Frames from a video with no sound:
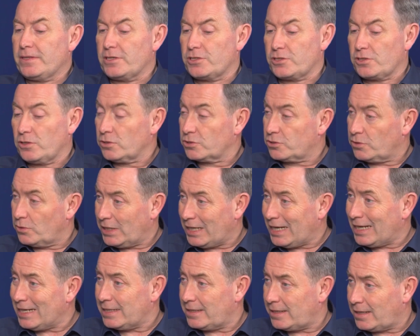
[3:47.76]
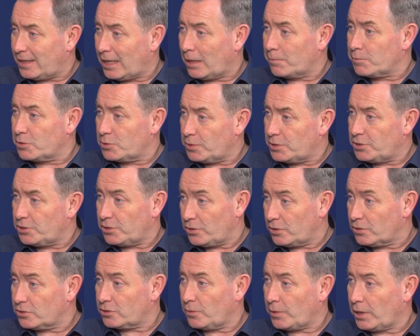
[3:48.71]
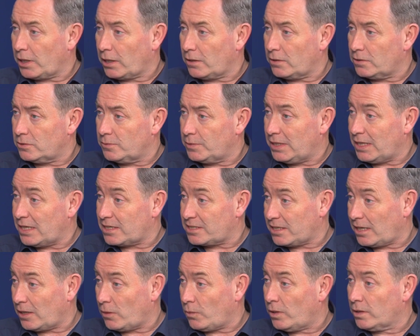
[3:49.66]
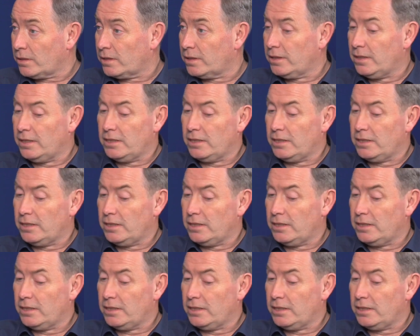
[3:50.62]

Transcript: There's also the LED lamps, which are also included with the Si1.